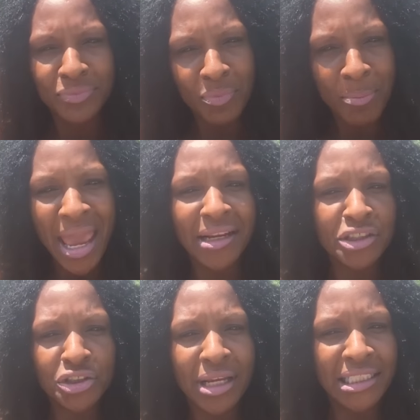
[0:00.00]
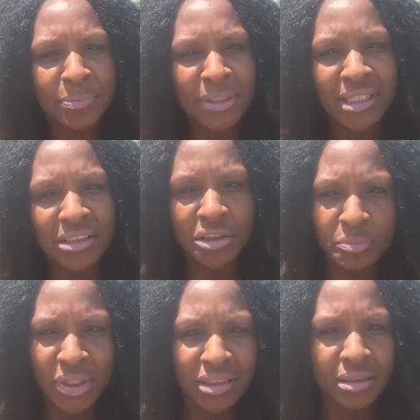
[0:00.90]
Manage your expectations,
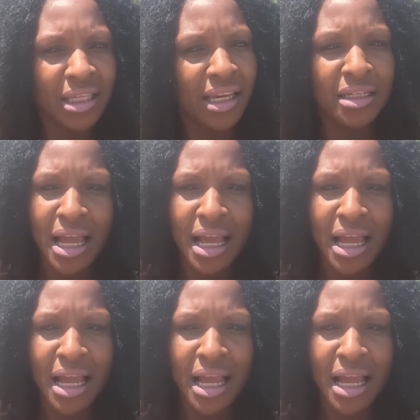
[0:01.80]
because again,